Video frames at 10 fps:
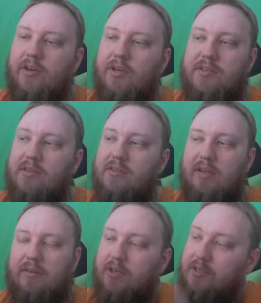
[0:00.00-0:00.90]
just
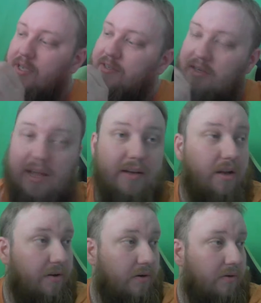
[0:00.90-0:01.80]
as in
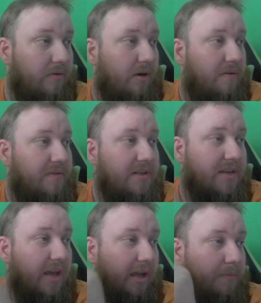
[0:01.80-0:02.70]
any other of
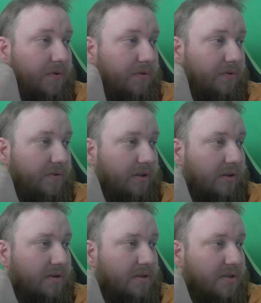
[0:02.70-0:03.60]
these games, you see
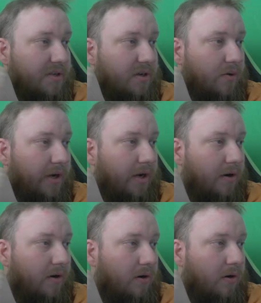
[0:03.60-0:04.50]
there's a
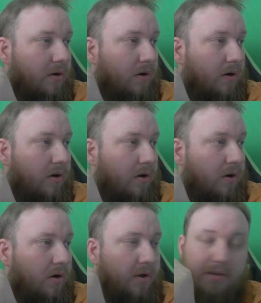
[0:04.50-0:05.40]
square,
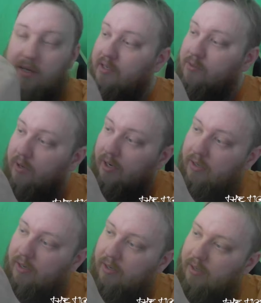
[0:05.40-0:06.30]
tiny square
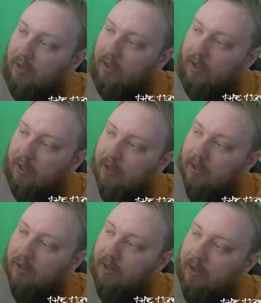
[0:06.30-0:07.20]
like
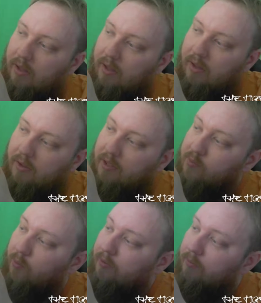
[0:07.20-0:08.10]

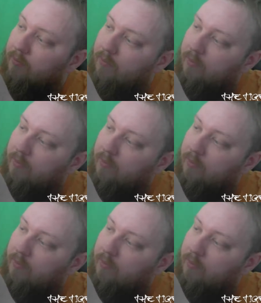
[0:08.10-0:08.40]
this one.